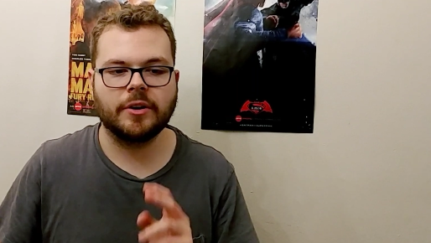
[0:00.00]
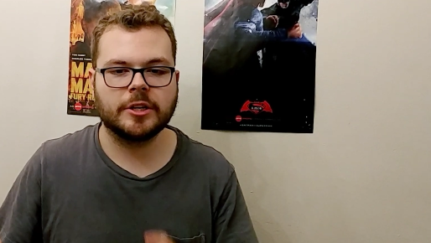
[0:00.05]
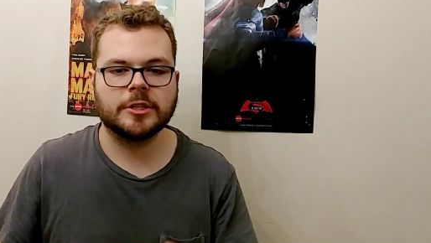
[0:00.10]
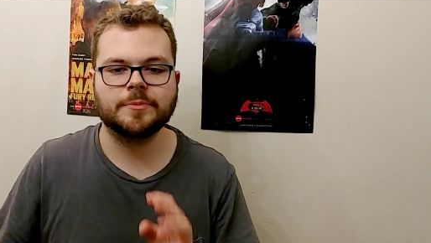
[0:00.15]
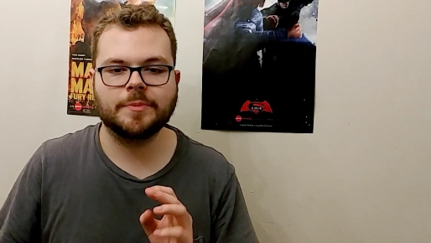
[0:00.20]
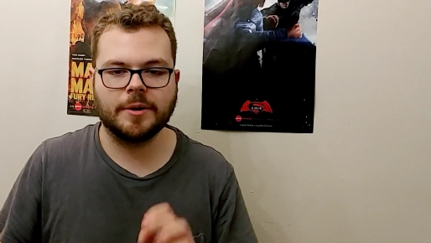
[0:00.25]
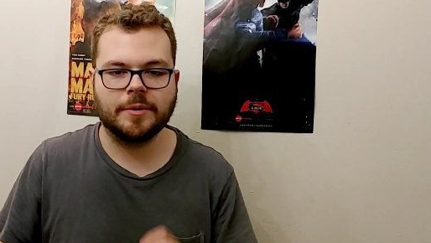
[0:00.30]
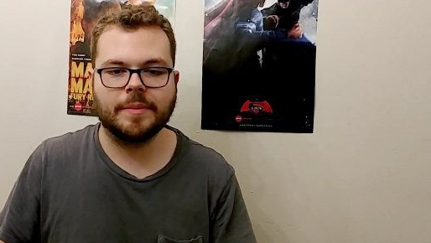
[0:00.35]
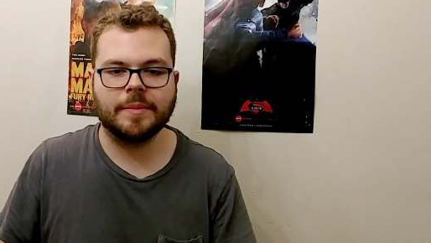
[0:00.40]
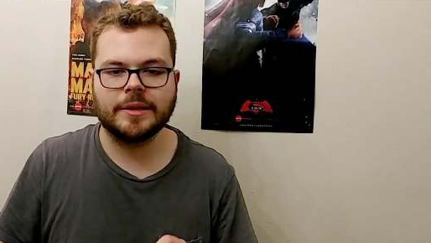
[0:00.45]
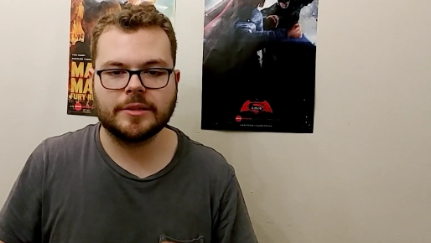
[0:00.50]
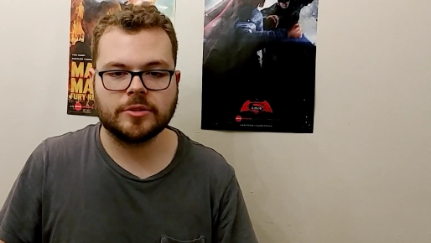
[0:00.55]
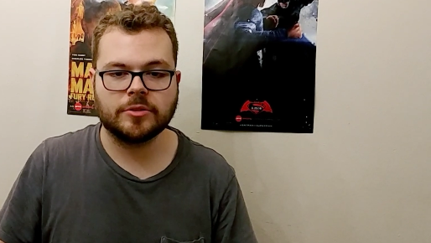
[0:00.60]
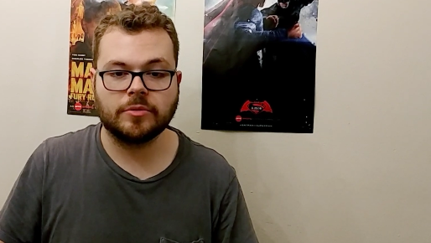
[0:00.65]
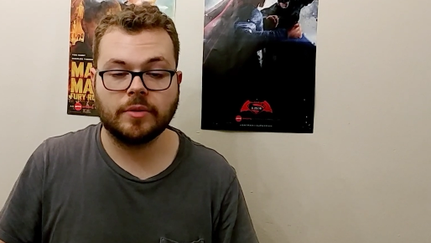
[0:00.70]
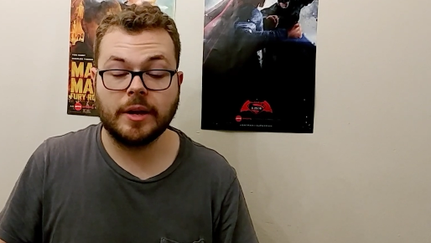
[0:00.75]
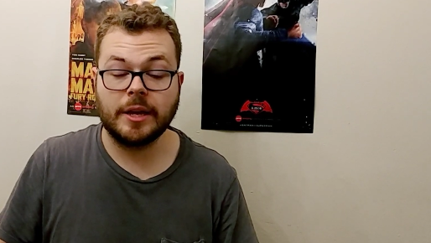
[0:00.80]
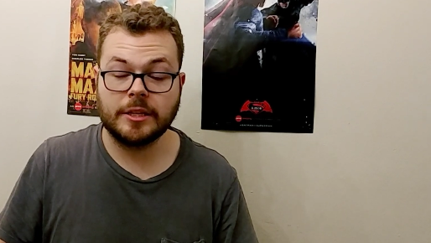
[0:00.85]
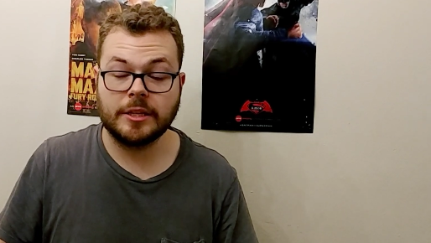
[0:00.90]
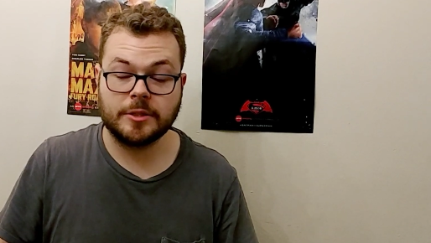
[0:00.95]

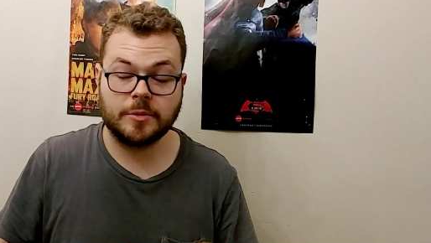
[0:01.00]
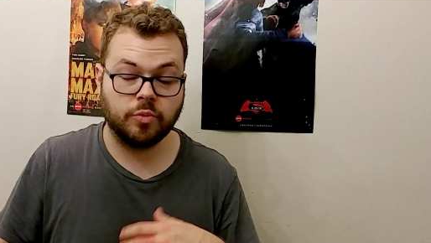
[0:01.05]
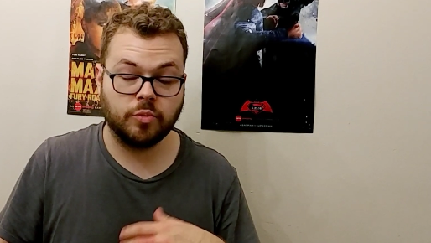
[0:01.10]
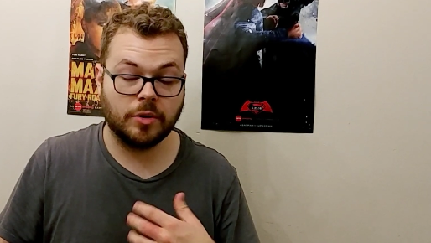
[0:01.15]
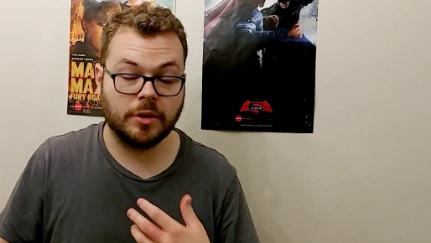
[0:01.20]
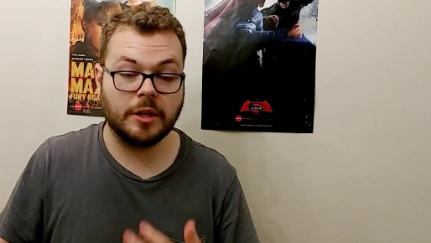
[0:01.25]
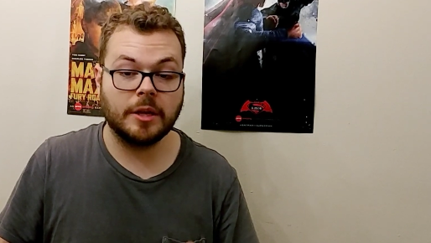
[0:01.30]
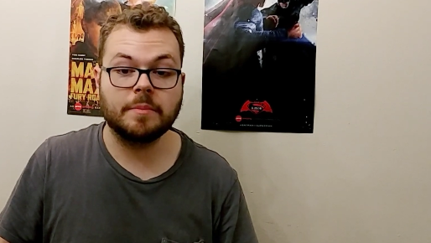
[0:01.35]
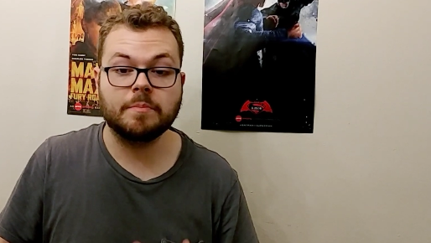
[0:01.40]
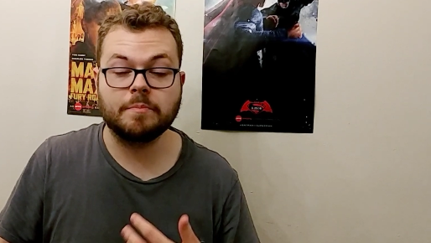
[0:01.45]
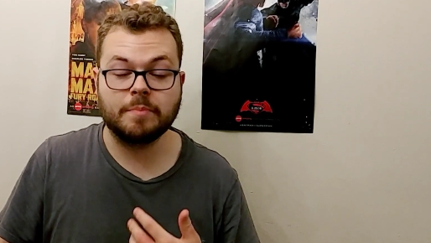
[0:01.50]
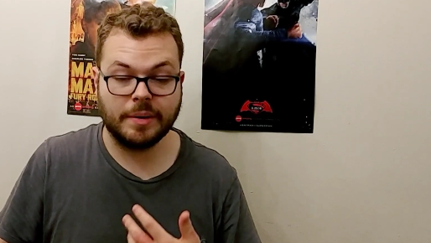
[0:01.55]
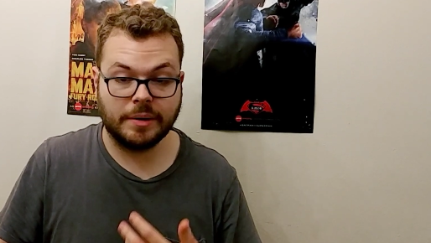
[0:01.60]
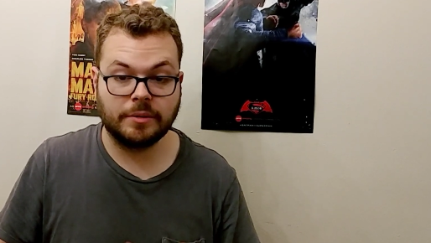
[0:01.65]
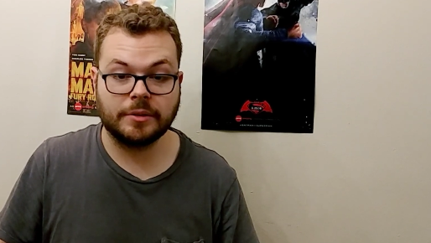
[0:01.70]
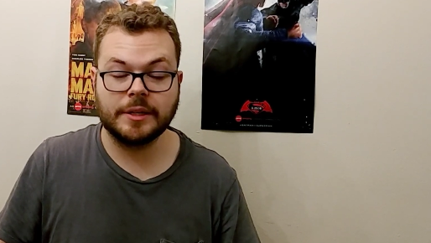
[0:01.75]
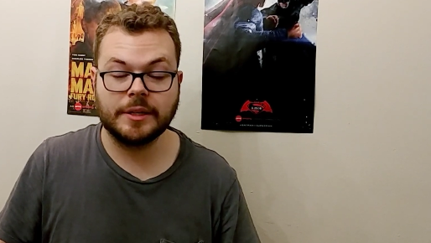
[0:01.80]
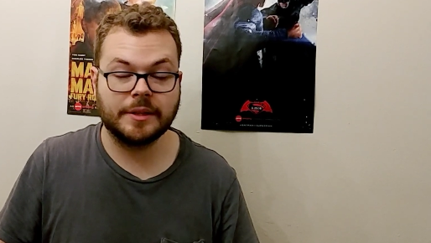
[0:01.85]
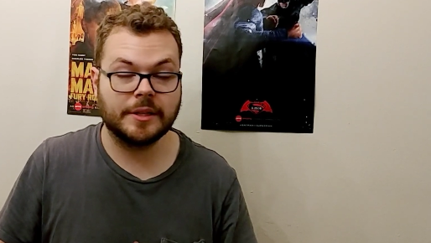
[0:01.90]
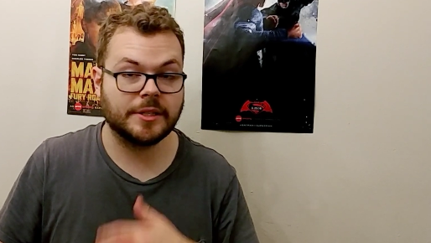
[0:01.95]
experimental. It's really
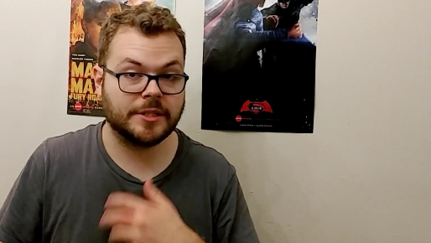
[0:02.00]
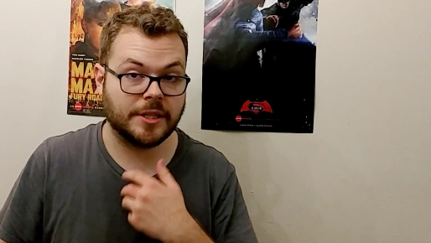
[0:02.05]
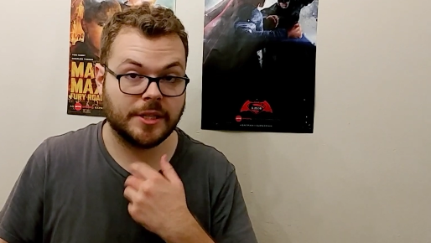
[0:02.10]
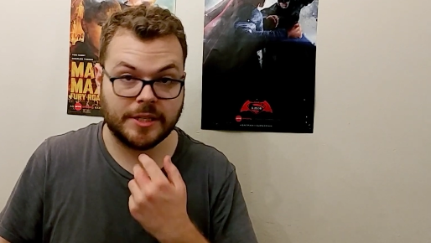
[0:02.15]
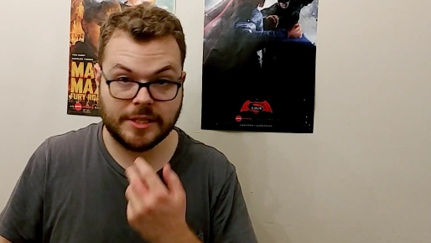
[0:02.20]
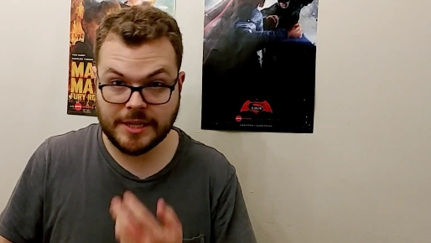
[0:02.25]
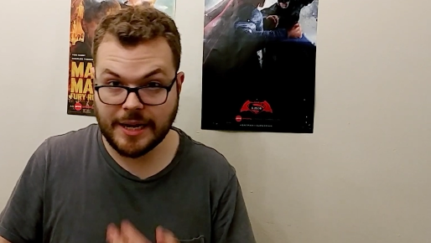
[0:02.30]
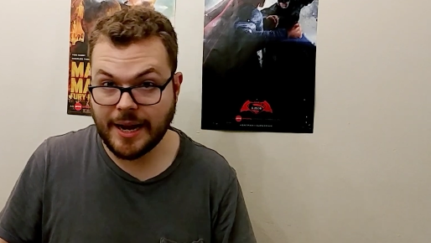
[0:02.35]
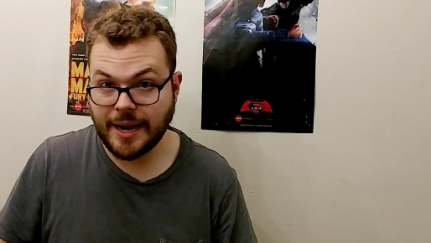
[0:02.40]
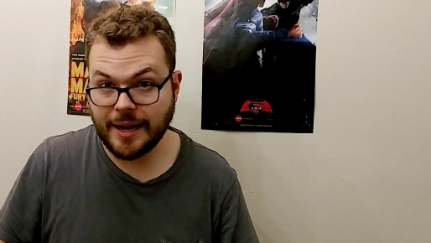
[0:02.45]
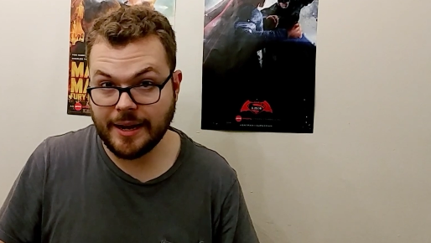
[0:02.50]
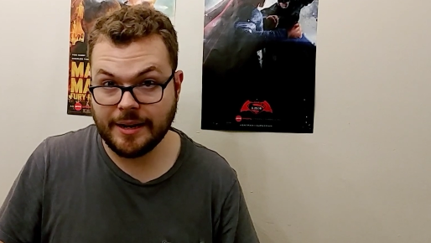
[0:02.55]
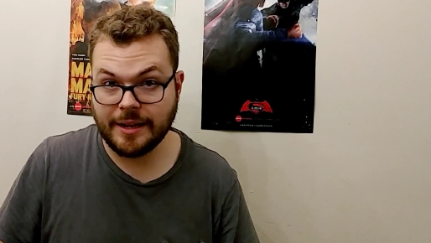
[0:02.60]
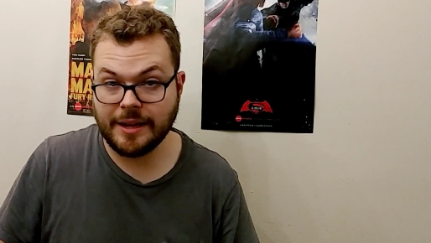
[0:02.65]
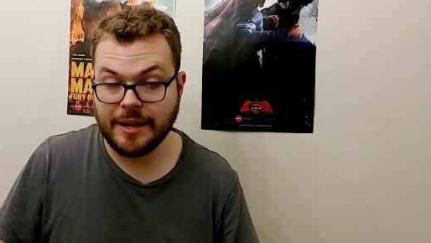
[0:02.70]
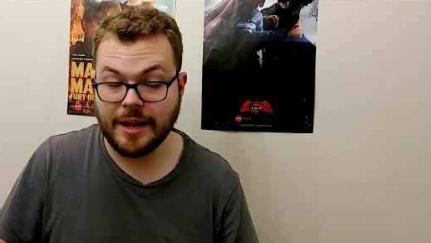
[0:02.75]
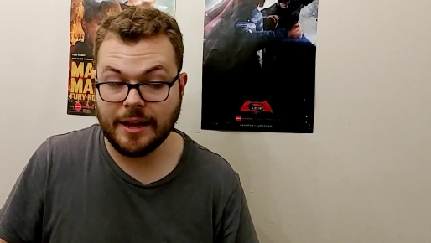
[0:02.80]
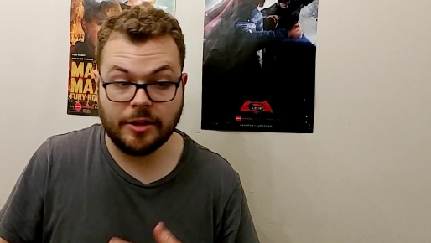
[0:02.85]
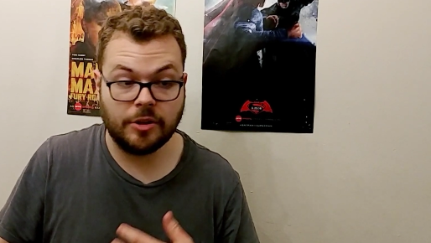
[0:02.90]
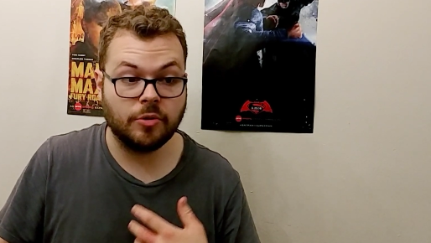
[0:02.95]
building the
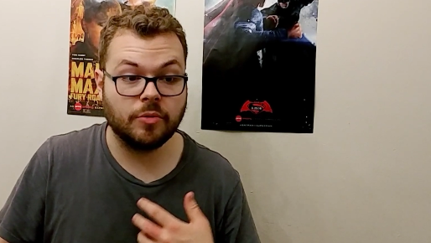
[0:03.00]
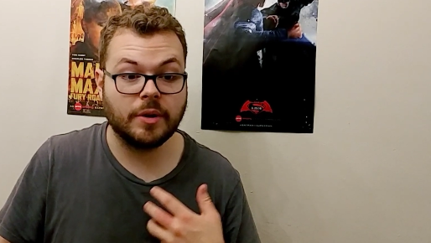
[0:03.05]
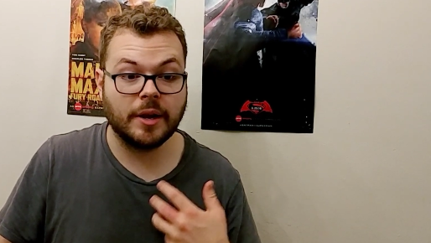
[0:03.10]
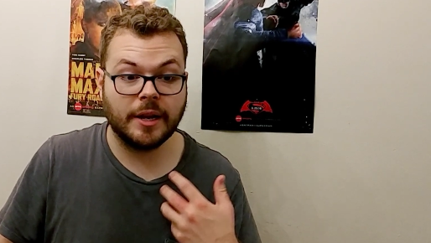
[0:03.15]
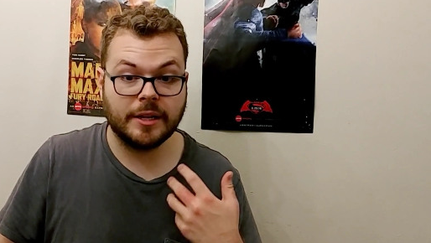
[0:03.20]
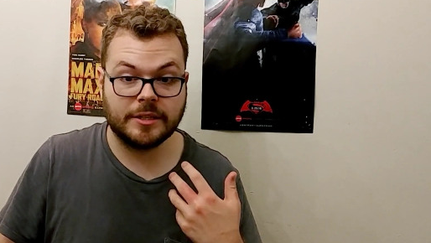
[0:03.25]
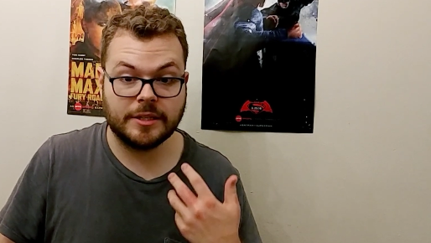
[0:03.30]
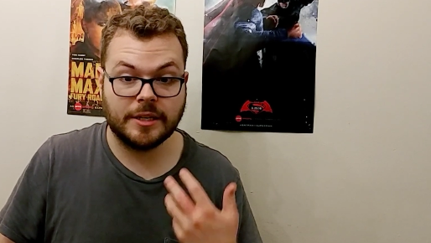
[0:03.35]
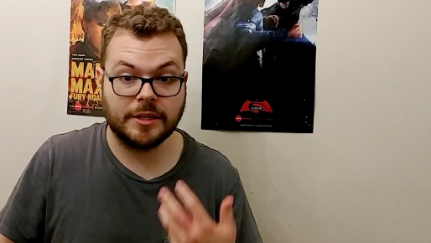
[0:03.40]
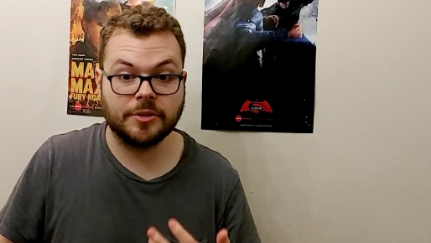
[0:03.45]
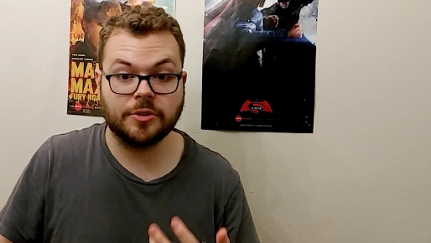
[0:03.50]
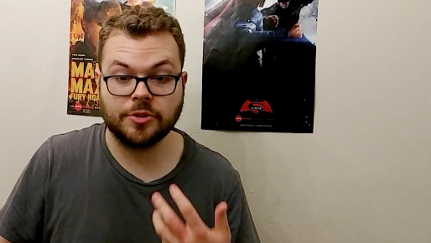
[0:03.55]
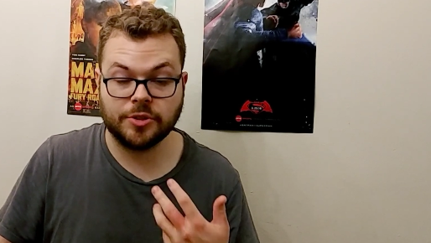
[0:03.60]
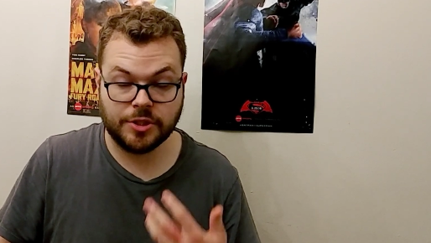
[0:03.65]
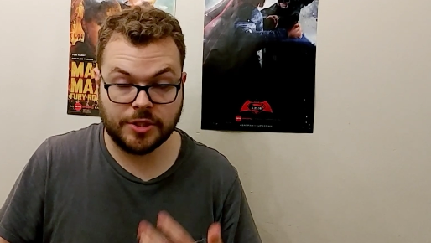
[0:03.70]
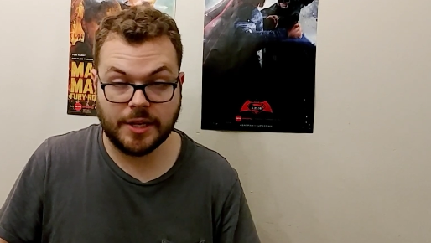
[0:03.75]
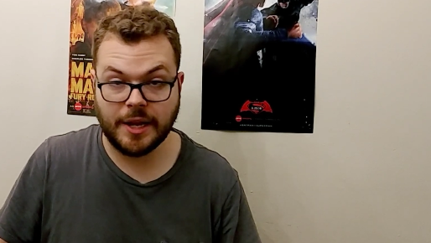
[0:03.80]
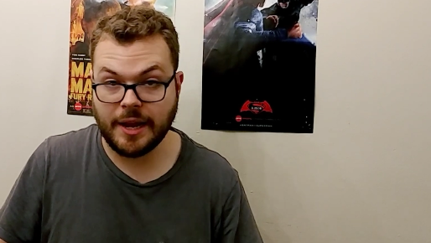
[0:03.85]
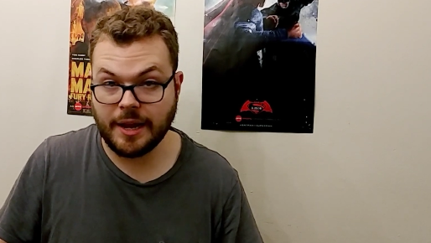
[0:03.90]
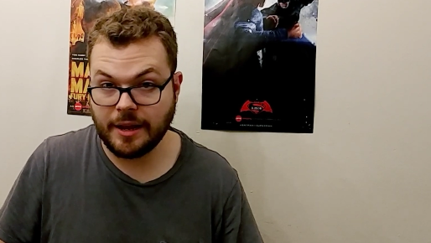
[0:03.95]
society and you getting to
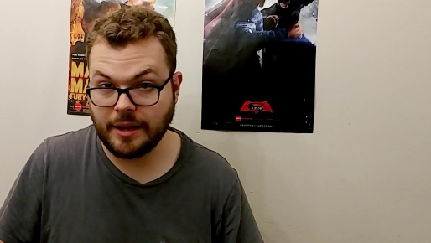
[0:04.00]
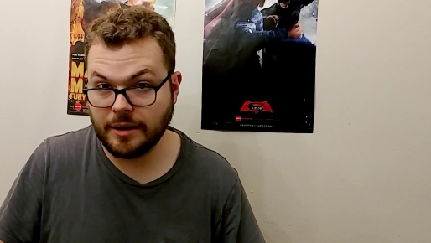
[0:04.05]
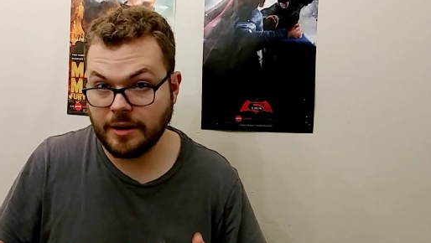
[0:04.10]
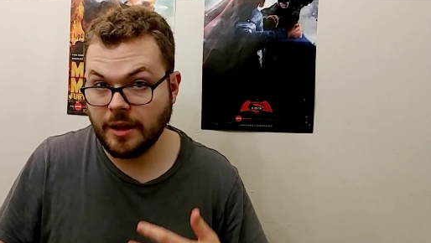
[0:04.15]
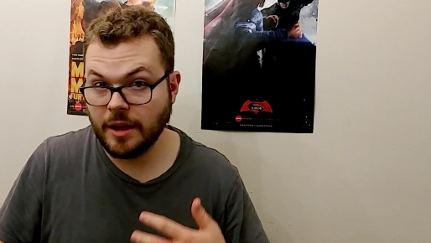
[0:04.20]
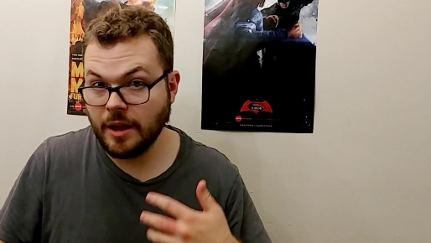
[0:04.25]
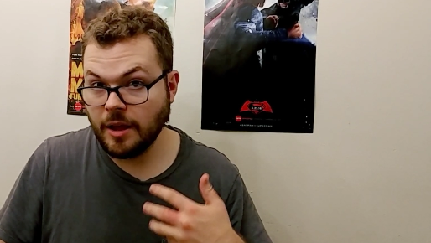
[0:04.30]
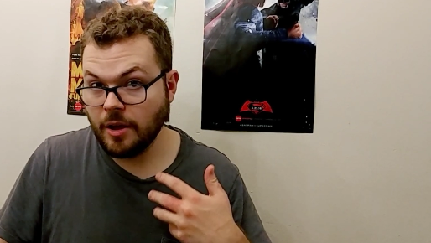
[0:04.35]
understand